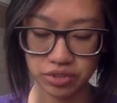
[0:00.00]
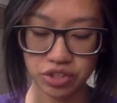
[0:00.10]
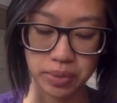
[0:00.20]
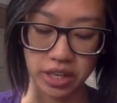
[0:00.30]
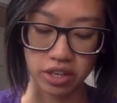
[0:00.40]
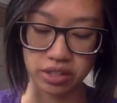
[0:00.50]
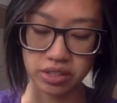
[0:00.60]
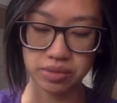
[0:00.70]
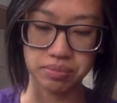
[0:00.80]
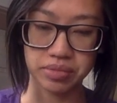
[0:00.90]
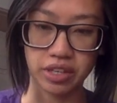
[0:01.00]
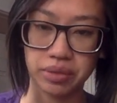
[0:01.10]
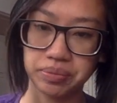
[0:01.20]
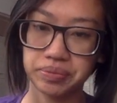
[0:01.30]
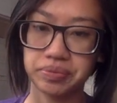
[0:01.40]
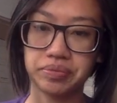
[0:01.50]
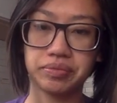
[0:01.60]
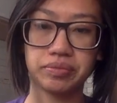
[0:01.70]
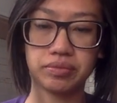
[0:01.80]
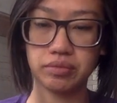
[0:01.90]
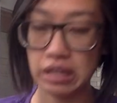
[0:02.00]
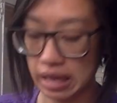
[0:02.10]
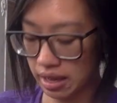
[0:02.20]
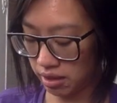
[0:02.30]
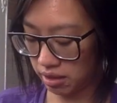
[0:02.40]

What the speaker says: too many cards, sorry. Right.